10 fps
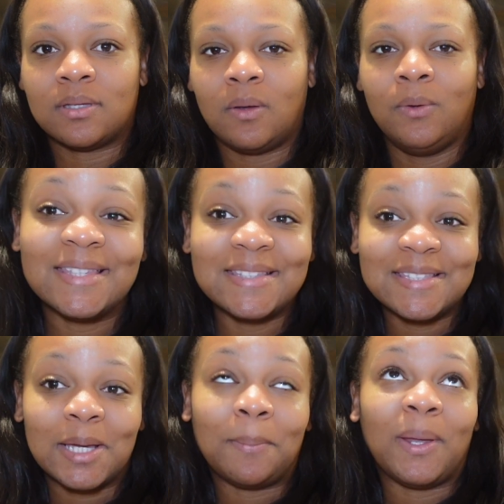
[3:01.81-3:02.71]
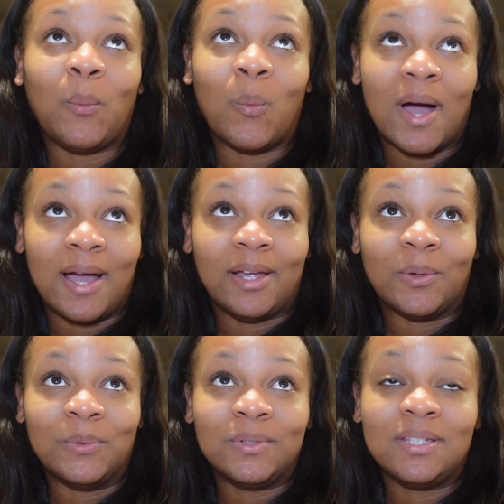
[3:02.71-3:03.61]
So this is gonna be
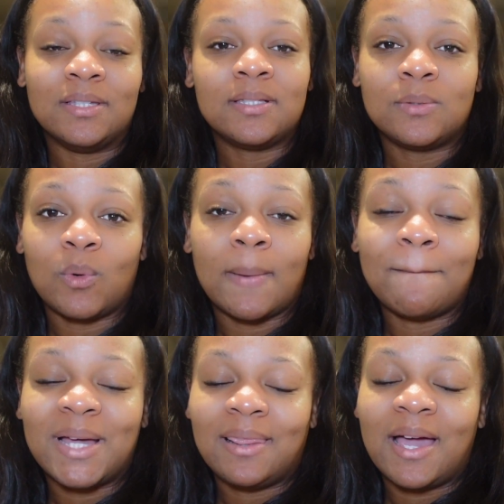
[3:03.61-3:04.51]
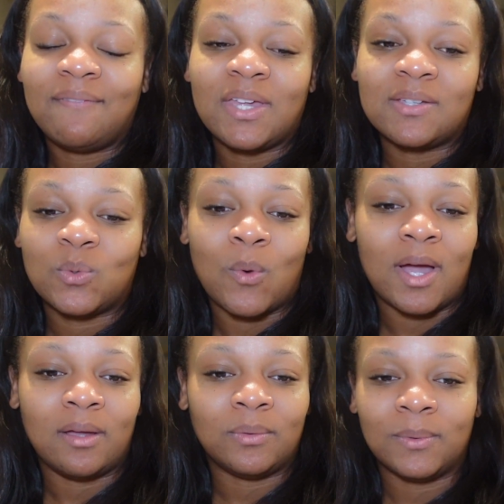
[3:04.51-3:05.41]
wild. This is where my life gets
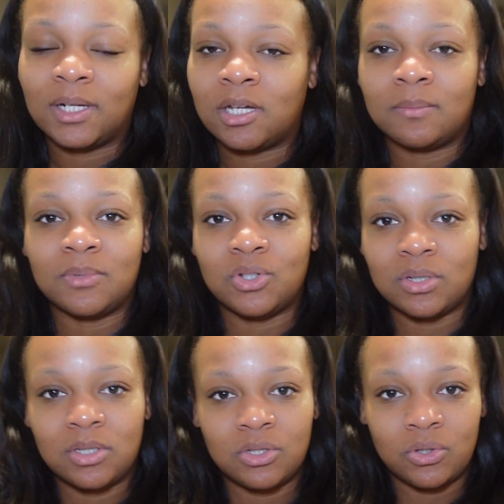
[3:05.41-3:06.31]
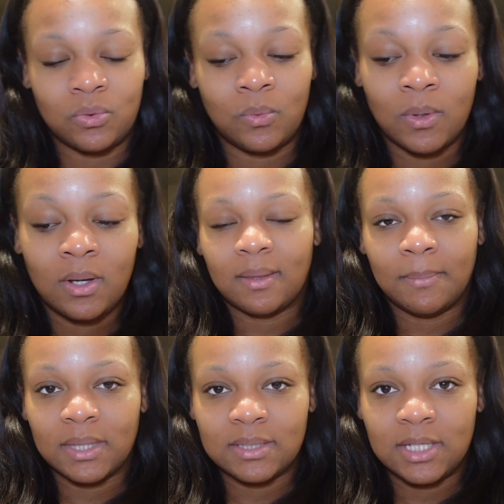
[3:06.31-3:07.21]
wild when it comes just to the
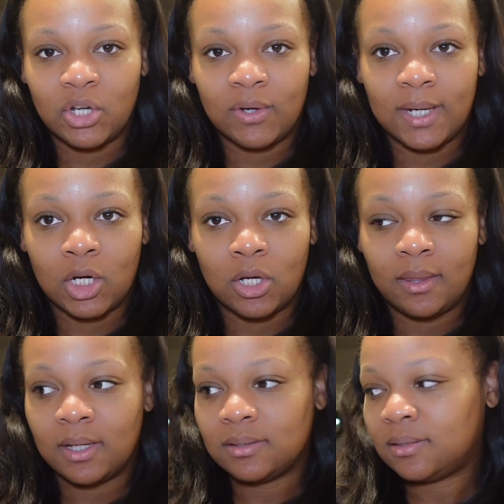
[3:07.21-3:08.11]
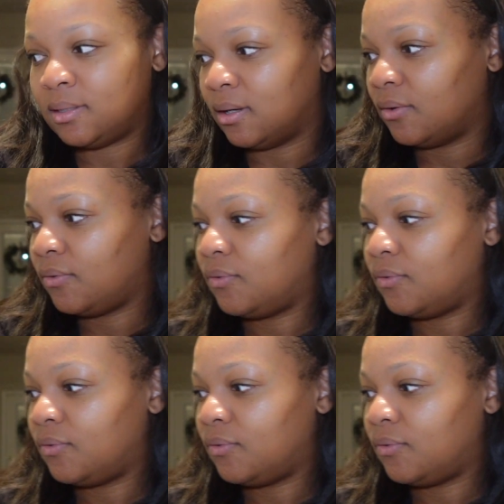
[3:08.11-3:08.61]
military and all that stuff.